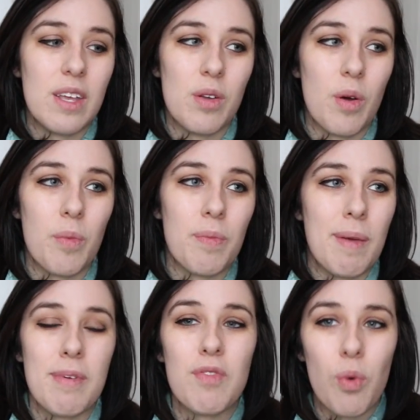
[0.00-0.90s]
you know,
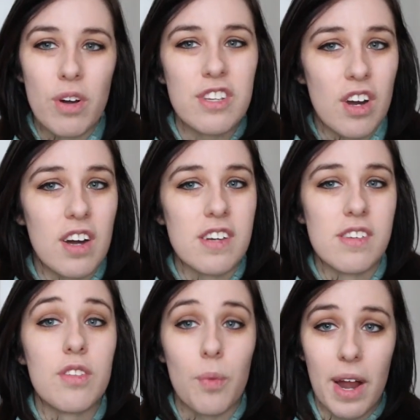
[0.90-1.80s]
maybe 4 stars, the